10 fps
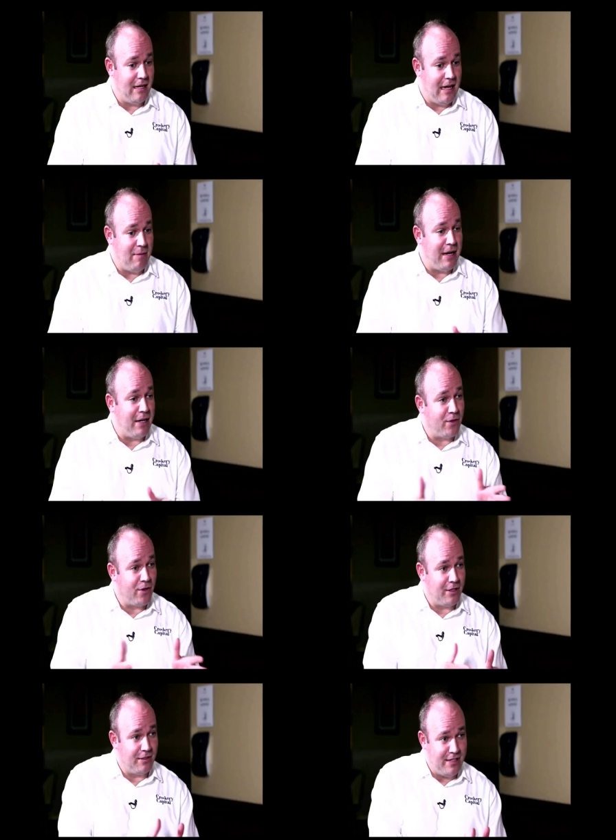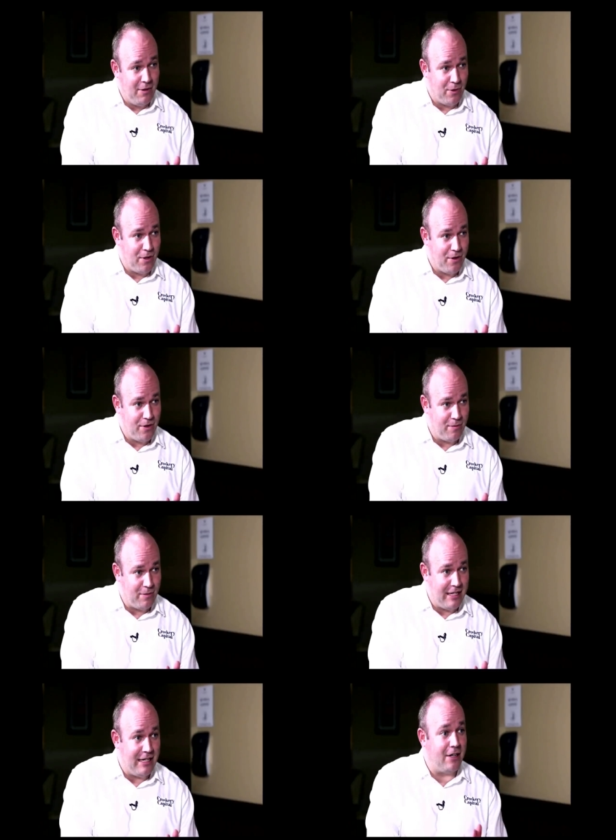it might have hurt his net worth,
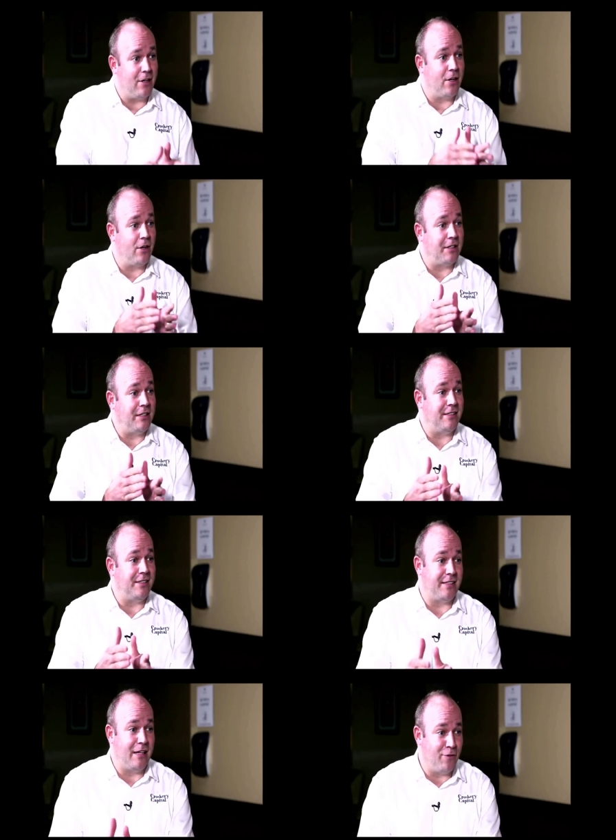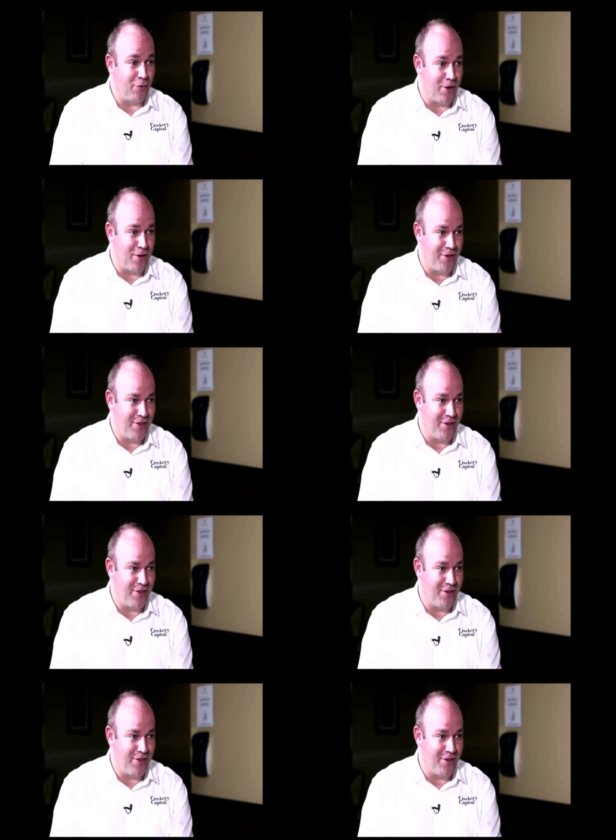but it didn't hurt his self-worth.